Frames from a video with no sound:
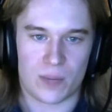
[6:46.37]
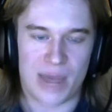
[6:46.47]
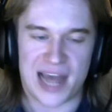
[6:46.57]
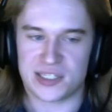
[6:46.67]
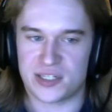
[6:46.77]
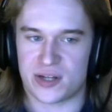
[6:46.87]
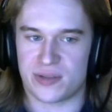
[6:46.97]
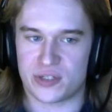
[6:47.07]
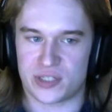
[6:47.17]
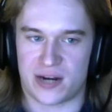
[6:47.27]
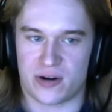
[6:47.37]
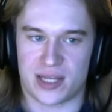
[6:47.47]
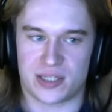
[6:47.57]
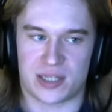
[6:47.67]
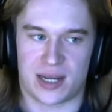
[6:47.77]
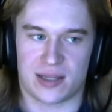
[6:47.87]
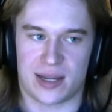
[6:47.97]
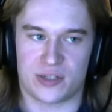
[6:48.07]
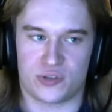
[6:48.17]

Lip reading: passes on the shader that say like